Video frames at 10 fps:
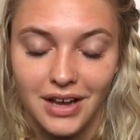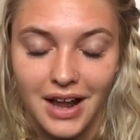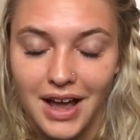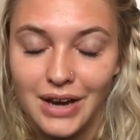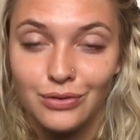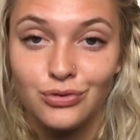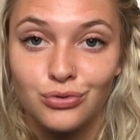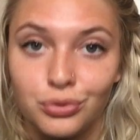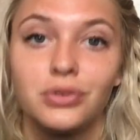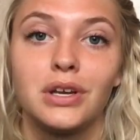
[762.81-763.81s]
and I
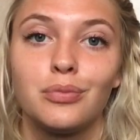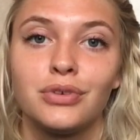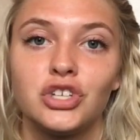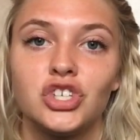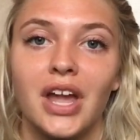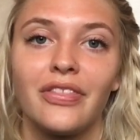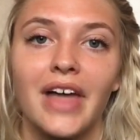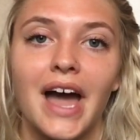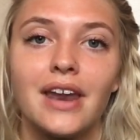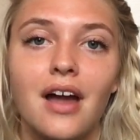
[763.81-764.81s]
truly appreciate
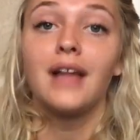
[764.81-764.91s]
that.